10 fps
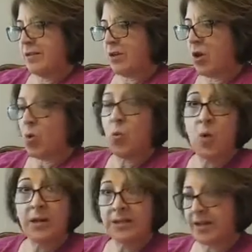On
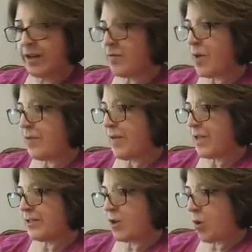one side of my
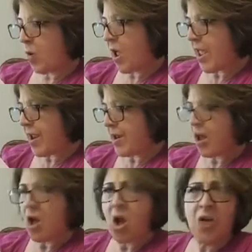face they're white,
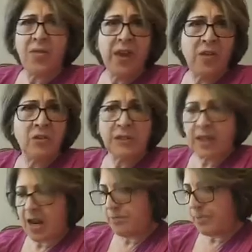on the other
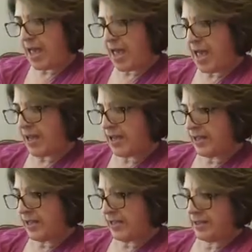side black.
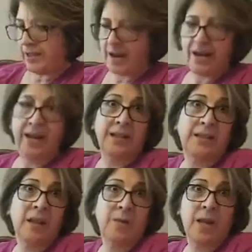I guess
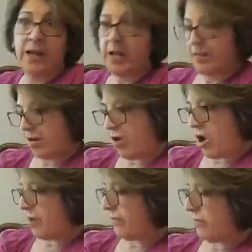I'm lucky they're
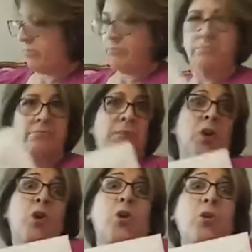not
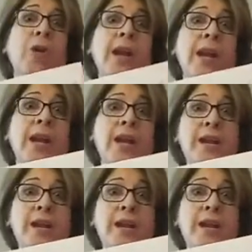green.